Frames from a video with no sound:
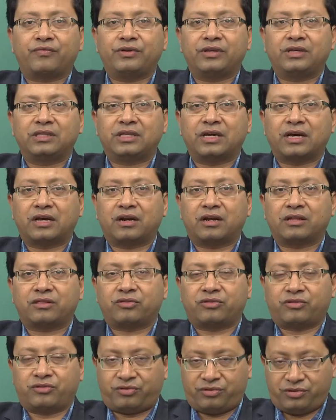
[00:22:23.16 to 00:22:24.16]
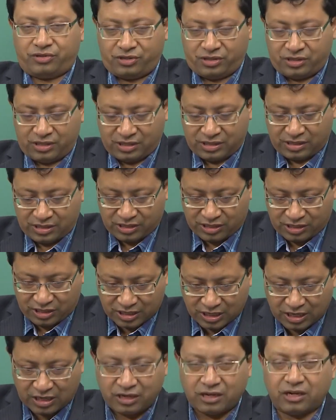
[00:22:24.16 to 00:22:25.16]
there are
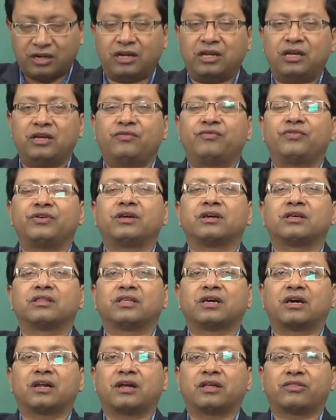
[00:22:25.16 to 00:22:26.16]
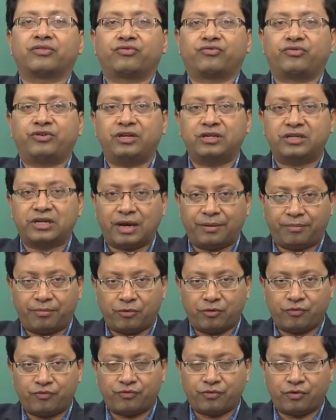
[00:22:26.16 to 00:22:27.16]
generally there are three type
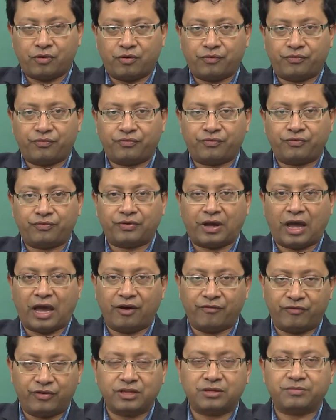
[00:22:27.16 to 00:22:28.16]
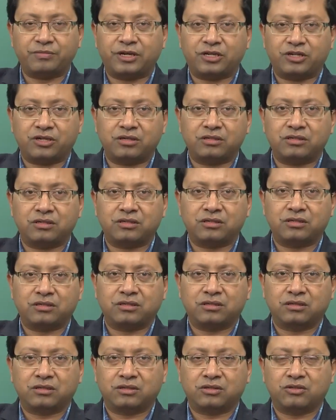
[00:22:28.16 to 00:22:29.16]
of average
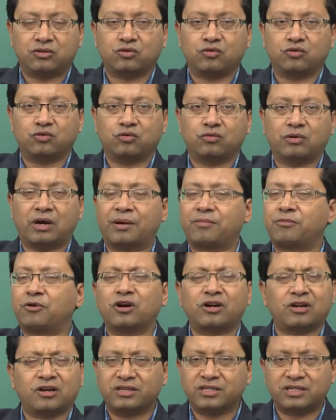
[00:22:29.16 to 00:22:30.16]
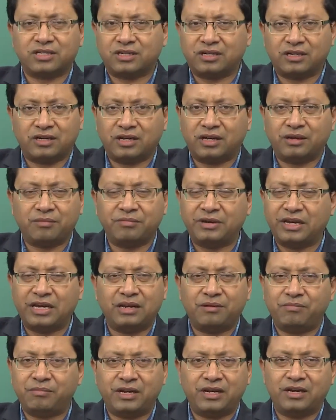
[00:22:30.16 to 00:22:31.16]
measures. So, I am not considering
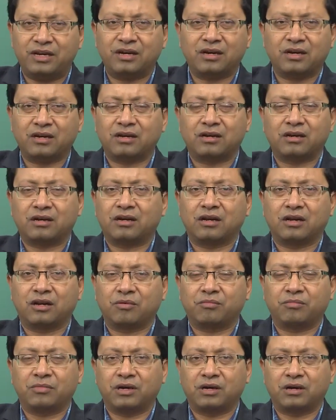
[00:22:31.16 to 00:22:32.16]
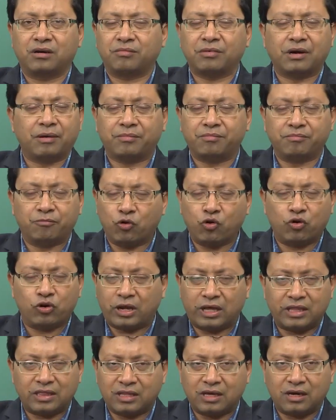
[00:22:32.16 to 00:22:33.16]
mean, median, mode
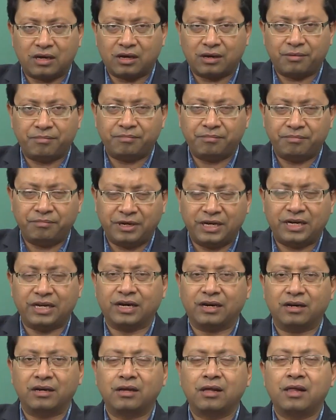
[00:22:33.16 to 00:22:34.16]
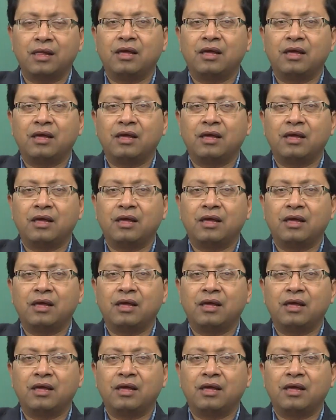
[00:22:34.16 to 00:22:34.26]
and the median.